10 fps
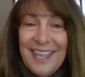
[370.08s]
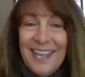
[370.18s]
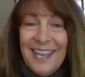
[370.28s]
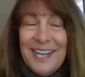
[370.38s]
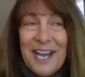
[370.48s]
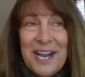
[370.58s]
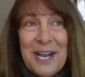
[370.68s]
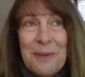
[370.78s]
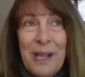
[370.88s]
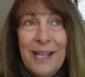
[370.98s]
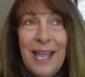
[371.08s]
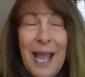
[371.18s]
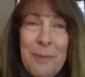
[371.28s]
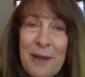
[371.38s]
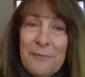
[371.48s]
And then
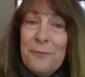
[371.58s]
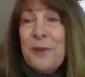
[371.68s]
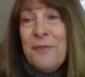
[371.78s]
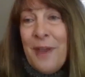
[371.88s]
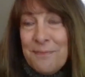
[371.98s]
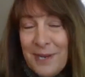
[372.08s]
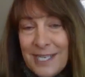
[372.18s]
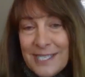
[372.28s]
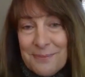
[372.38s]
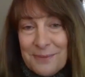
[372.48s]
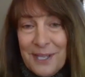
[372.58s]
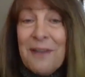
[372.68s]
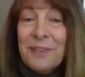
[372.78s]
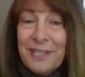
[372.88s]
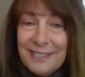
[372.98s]
about 45 minutes up to
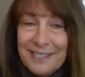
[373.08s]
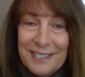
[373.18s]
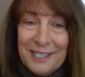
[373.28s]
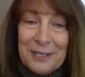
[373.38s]
Loveland,